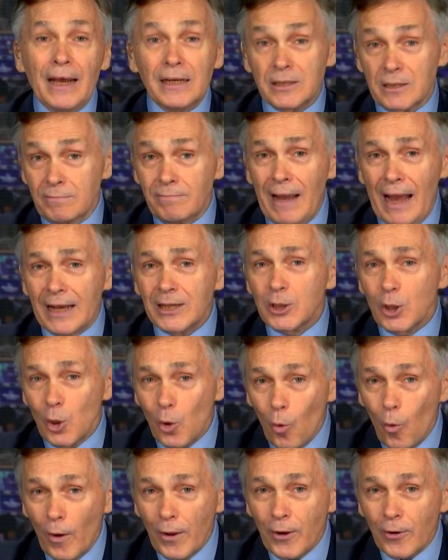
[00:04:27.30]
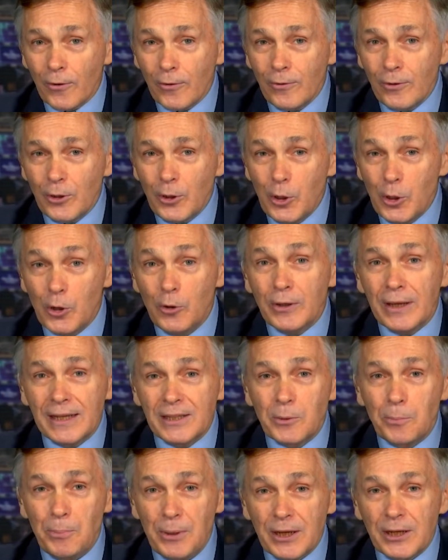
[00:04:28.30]
as a as a lawyer, you don't
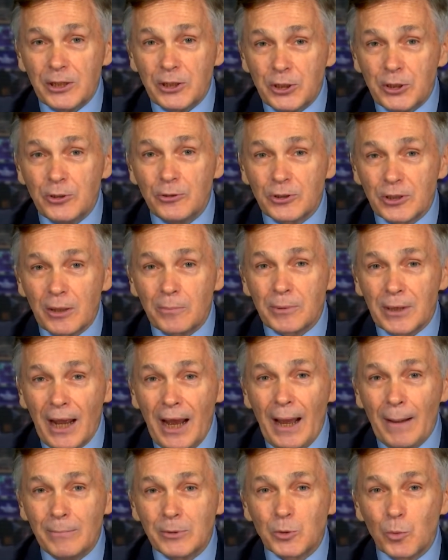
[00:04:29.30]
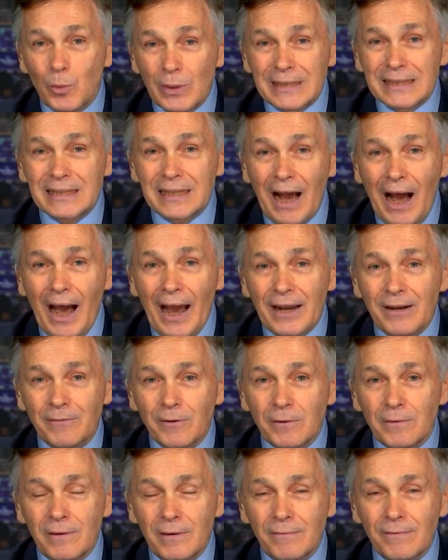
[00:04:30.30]
get to pick and choose sometimes which side
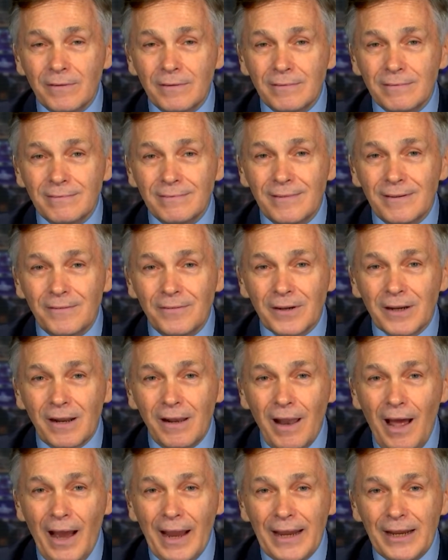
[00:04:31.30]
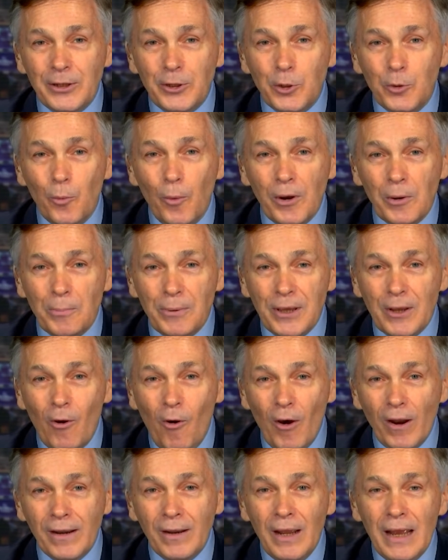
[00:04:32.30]
of a of a of a client you want to be
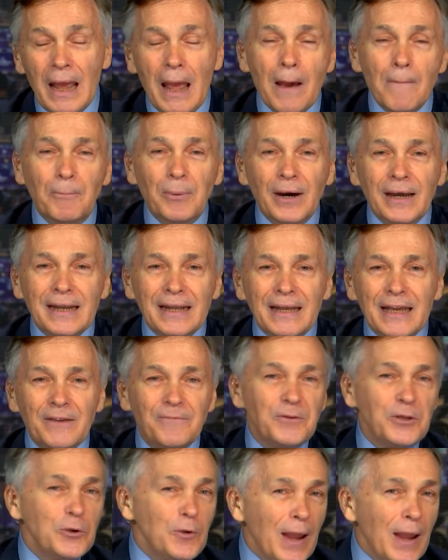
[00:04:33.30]
on. Right. But if